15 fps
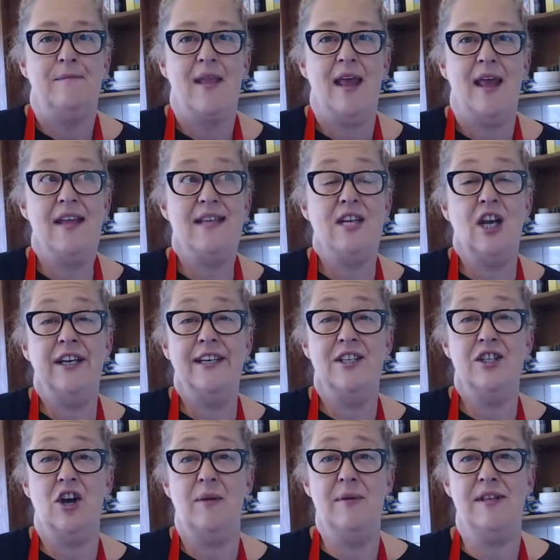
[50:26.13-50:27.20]
And that's the only
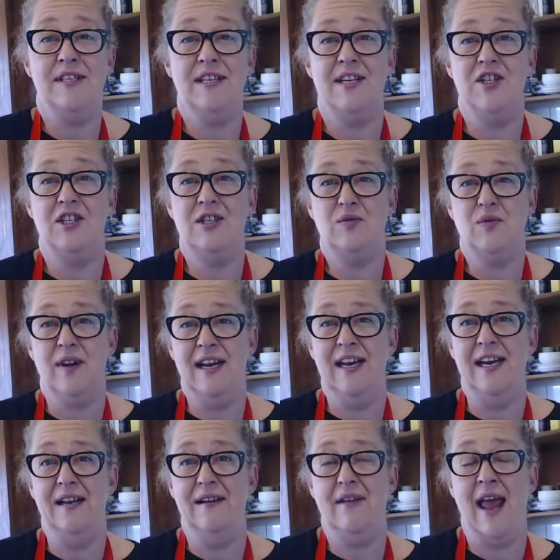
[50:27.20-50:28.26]
time of the day she's really
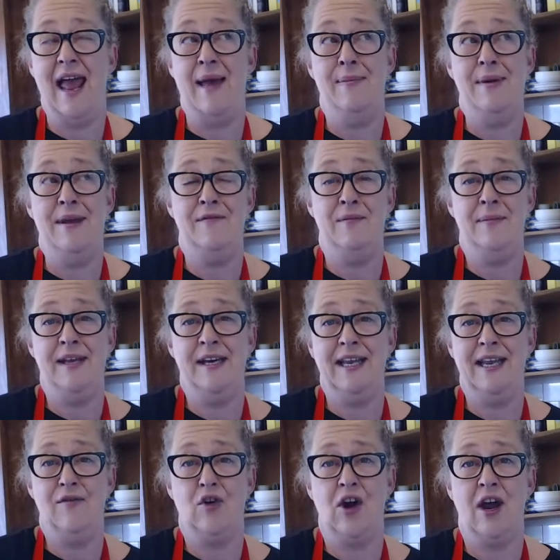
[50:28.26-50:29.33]
happy for me to
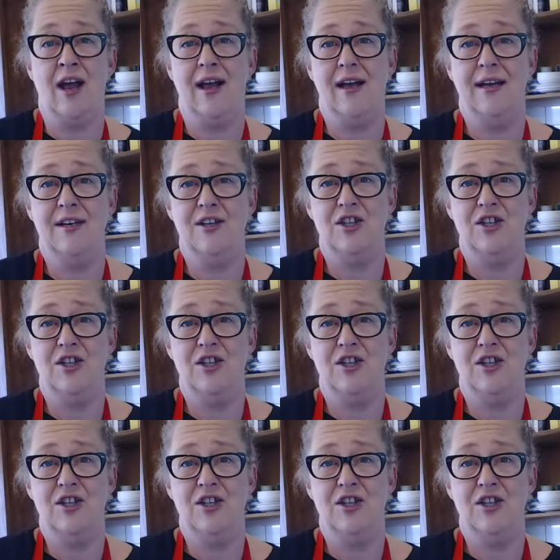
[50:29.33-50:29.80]
give her a hug.